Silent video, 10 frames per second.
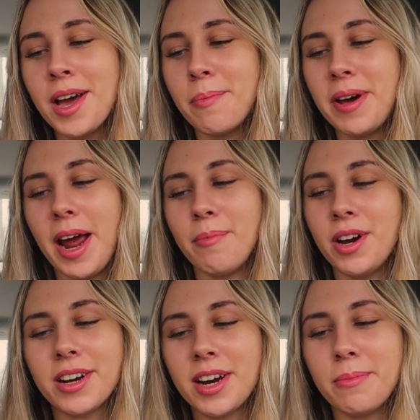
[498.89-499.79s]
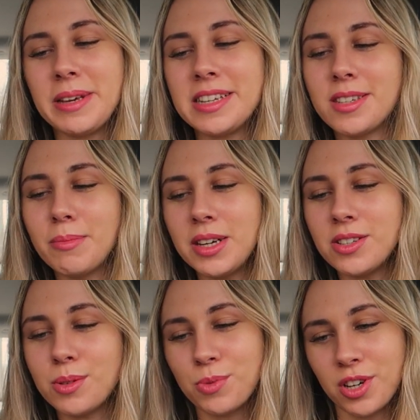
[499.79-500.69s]
but I'm not gonna be some low
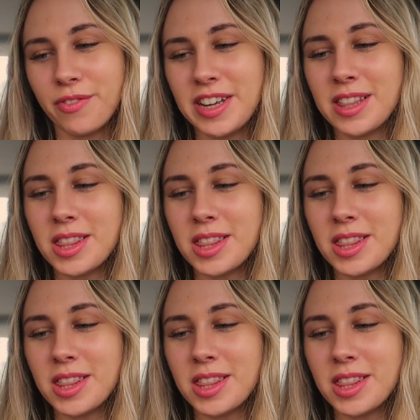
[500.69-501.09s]
subservient